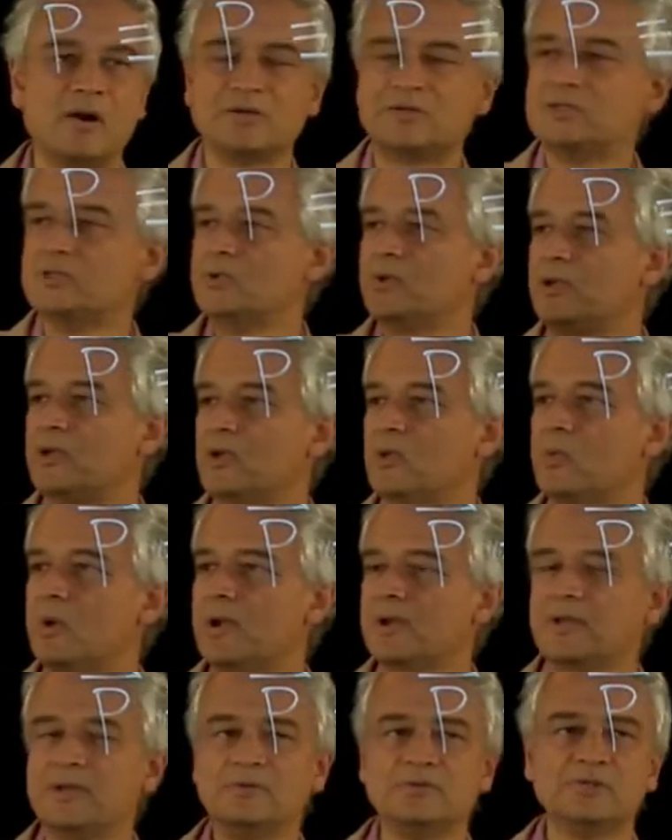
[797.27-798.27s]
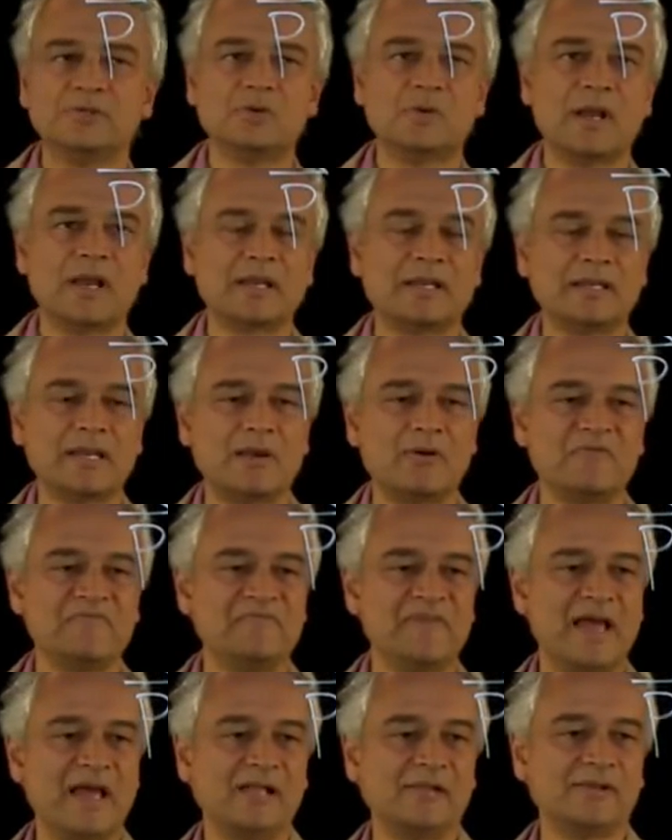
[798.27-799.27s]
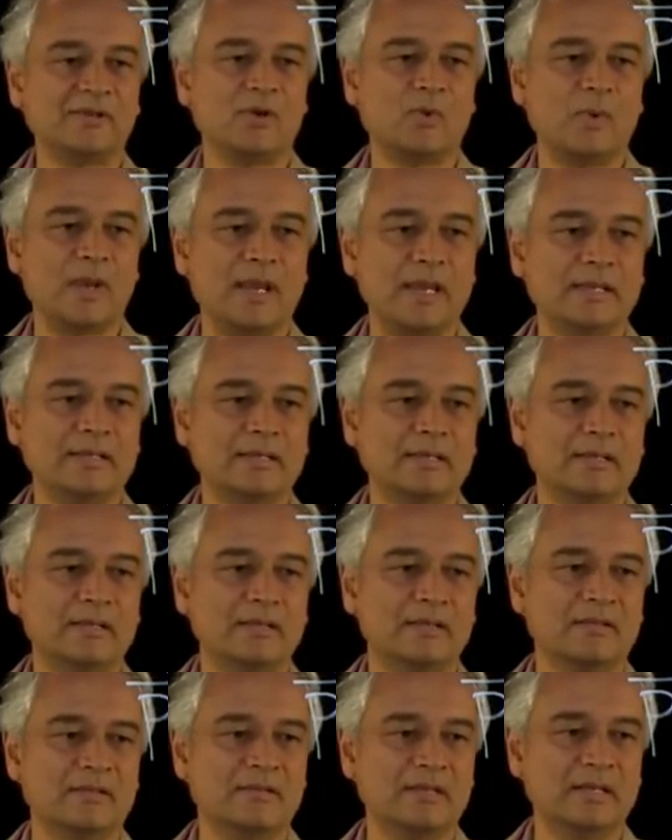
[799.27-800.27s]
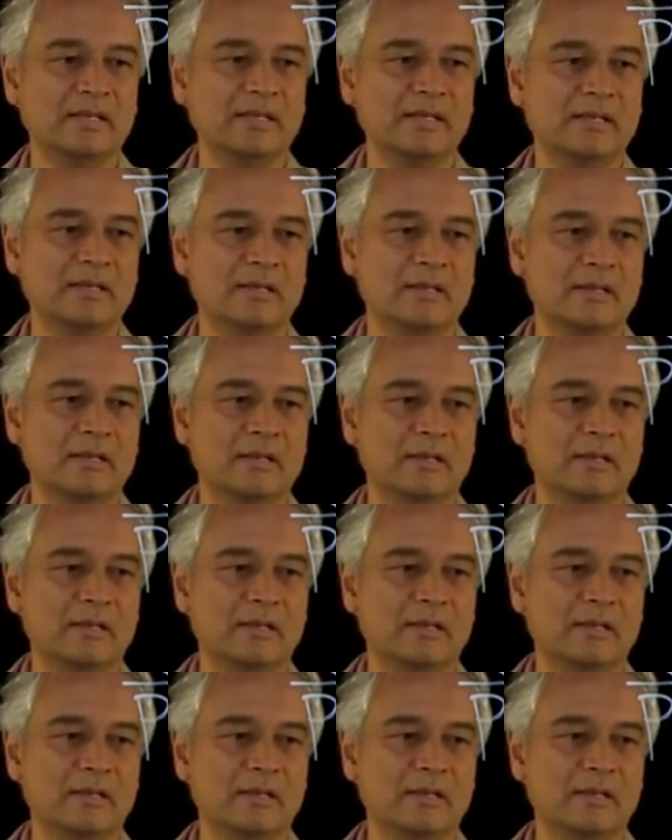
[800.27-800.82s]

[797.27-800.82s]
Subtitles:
R2, Q1, Q2, I can now evaluate the